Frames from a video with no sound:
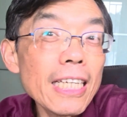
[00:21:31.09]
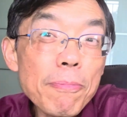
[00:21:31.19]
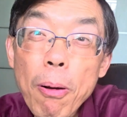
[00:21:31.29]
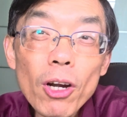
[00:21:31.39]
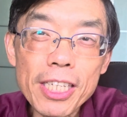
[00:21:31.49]

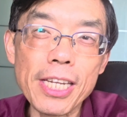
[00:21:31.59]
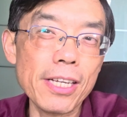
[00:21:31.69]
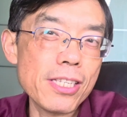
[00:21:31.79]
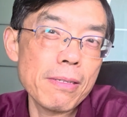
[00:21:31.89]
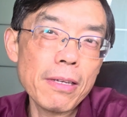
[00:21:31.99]

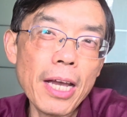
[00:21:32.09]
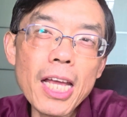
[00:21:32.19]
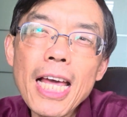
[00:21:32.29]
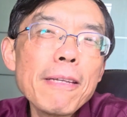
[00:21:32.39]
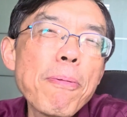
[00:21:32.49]
politics,
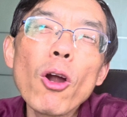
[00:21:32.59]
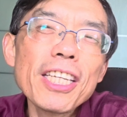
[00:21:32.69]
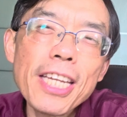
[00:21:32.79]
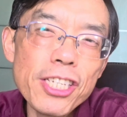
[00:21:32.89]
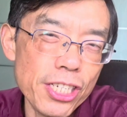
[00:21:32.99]
elite
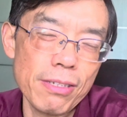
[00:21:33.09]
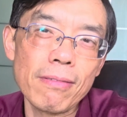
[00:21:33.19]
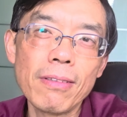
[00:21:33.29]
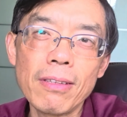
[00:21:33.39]
politician?